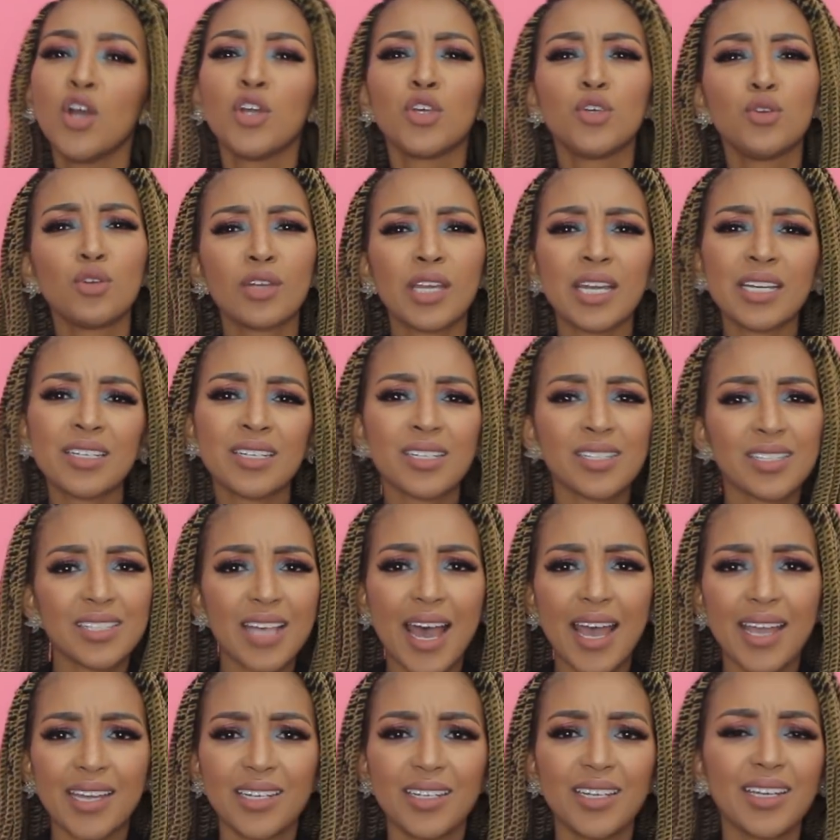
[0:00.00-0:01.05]
You can
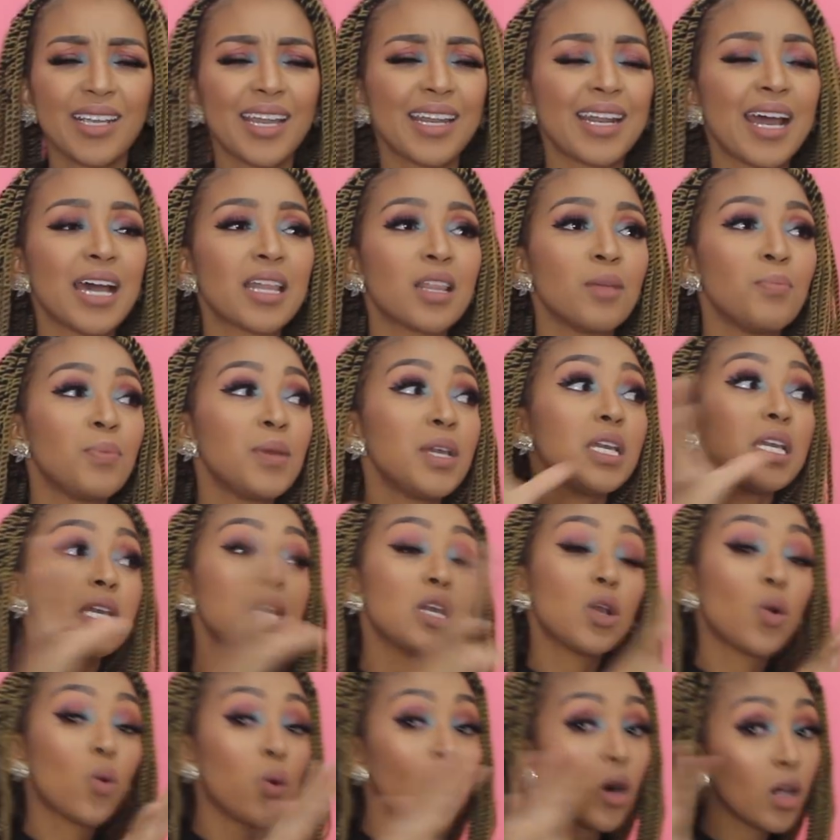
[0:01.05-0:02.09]
decide. It can either be
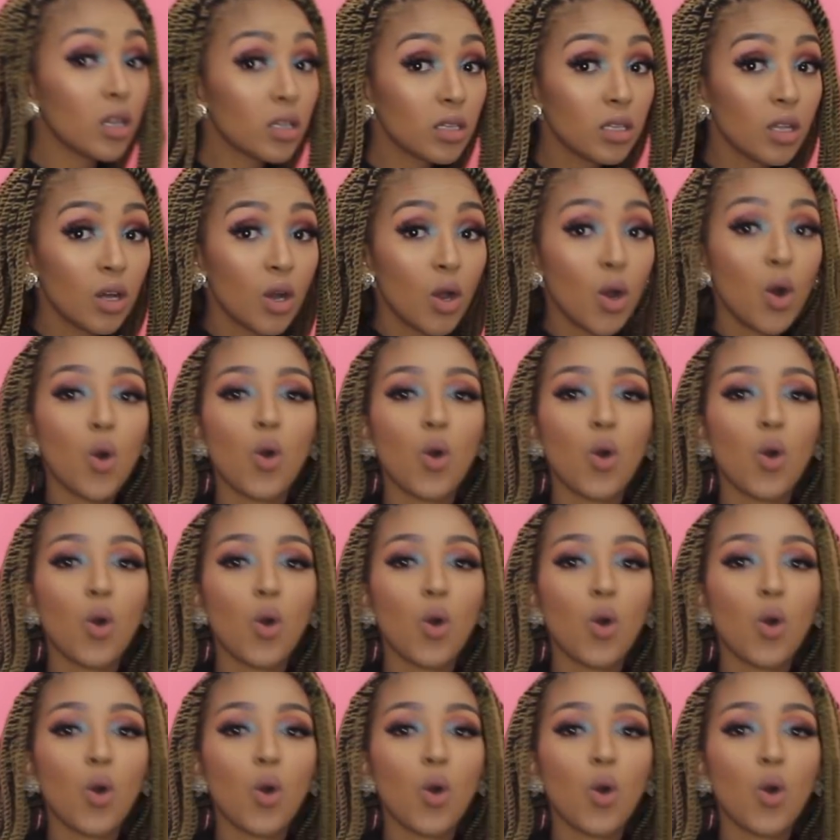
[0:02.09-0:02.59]
equal,